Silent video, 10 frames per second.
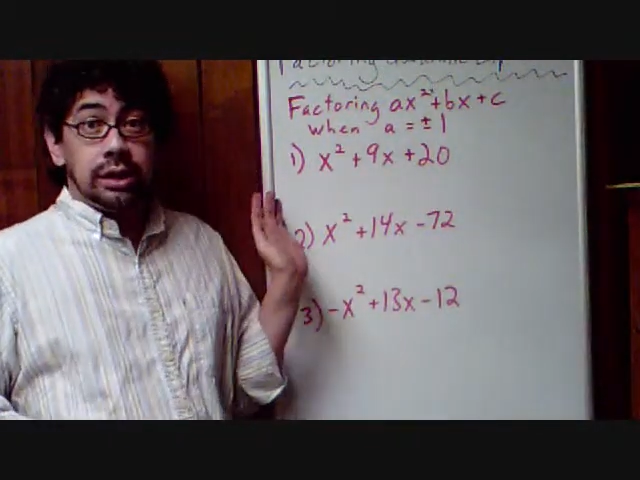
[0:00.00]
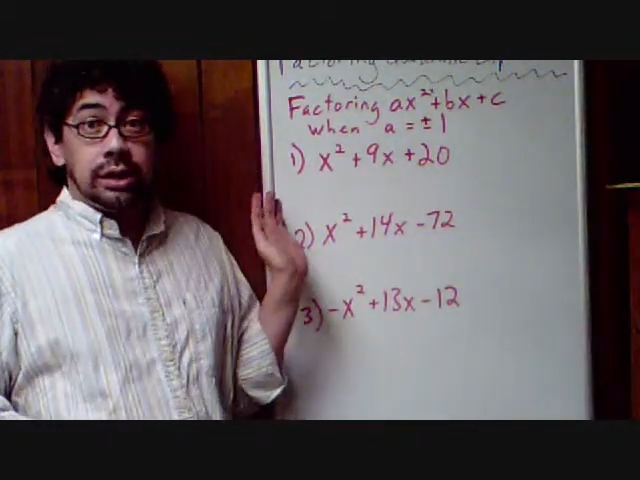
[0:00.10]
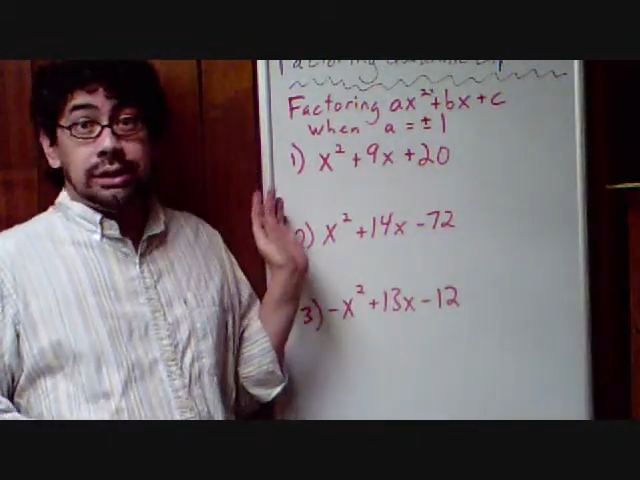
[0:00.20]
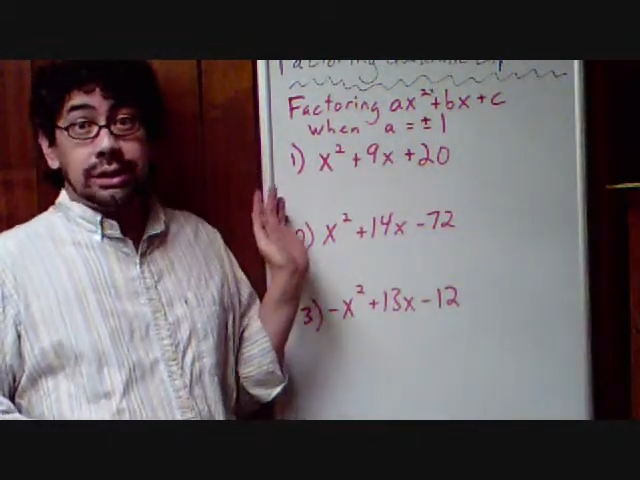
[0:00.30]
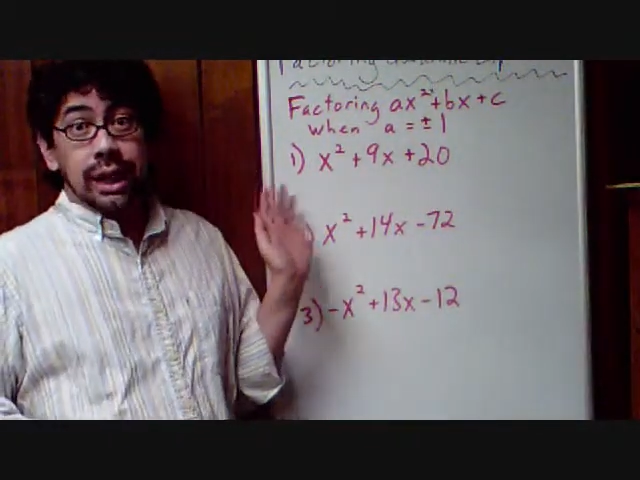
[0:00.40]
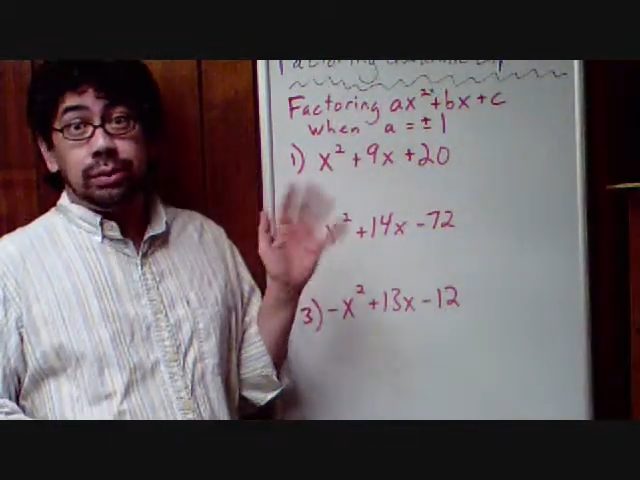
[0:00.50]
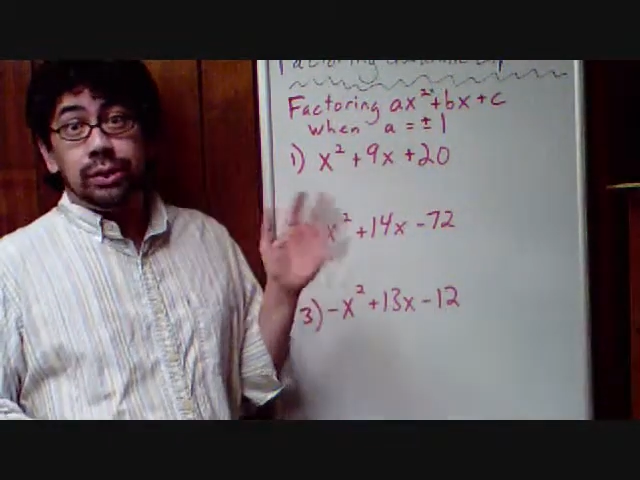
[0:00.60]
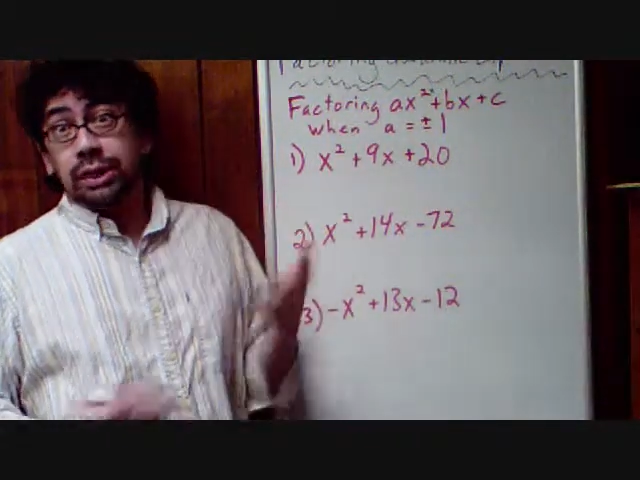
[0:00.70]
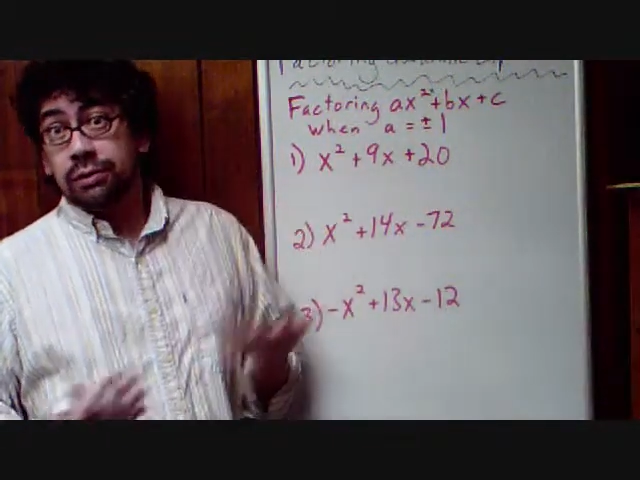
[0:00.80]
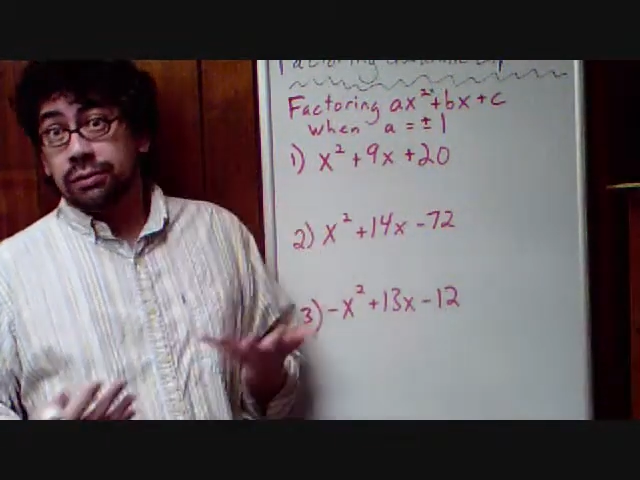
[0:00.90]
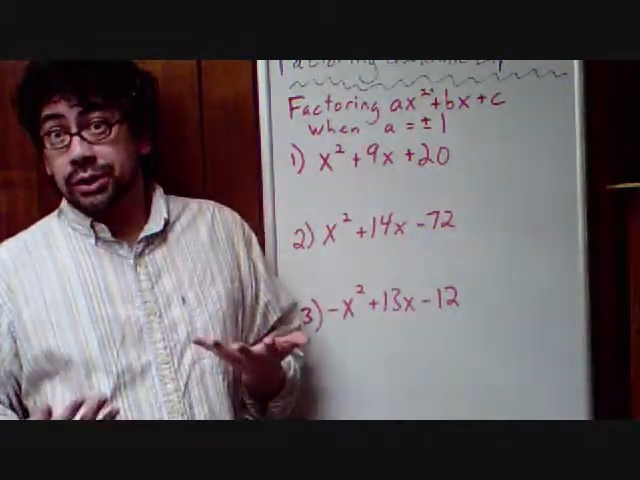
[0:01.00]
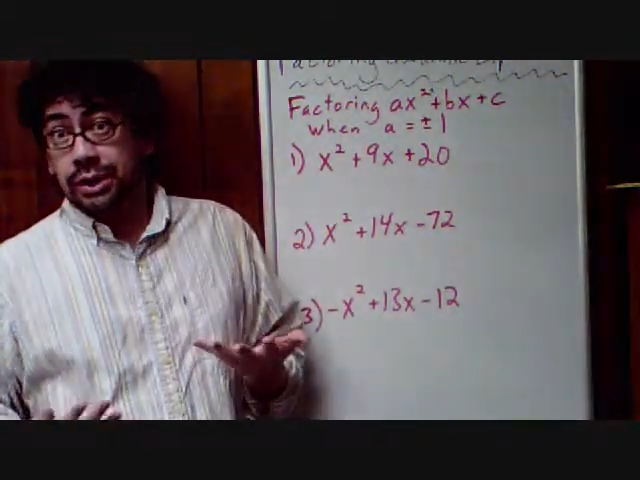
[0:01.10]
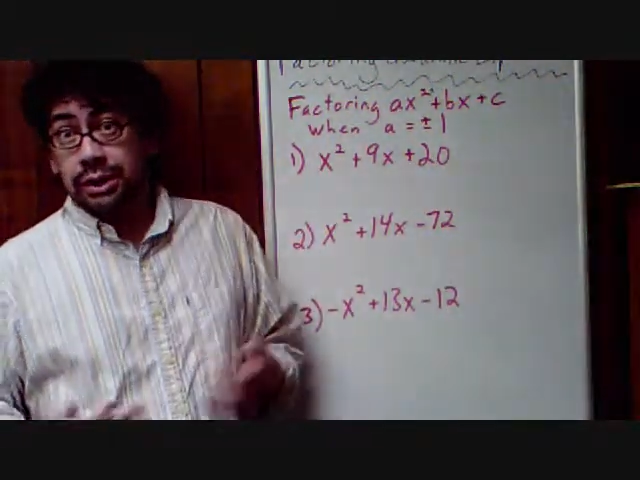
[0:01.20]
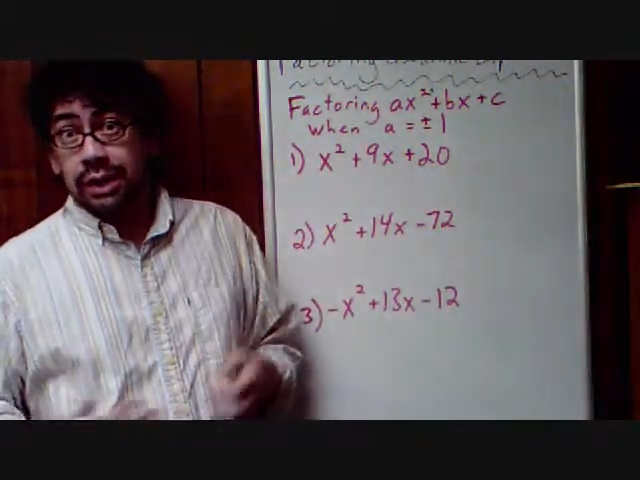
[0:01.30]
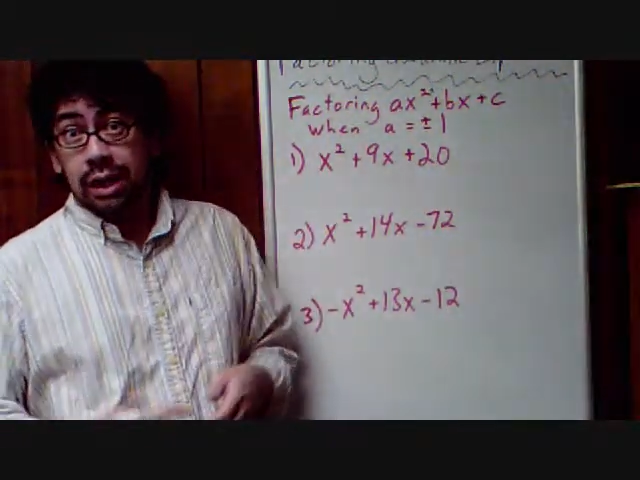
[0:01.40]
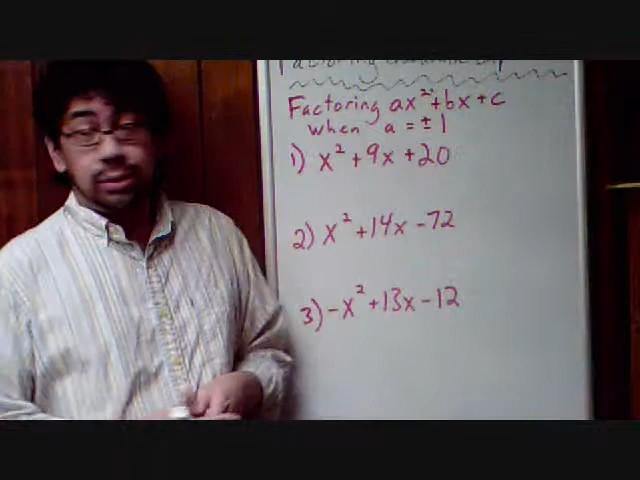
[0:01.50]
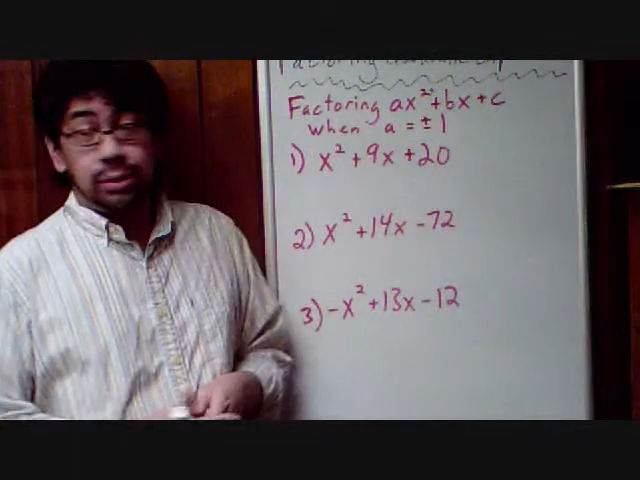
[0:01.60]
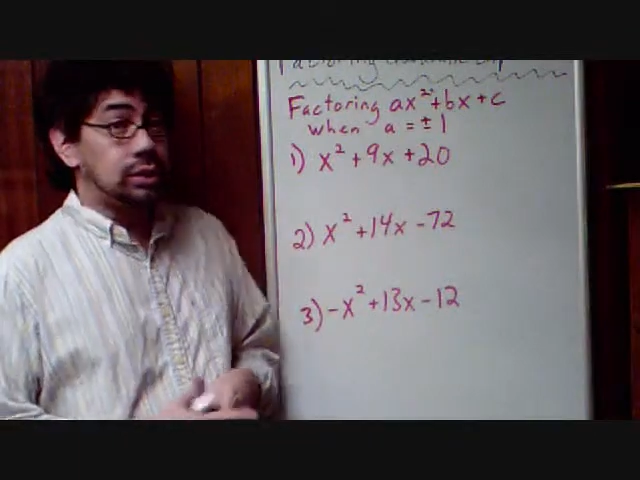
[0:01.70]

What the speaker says: the examples in the first example,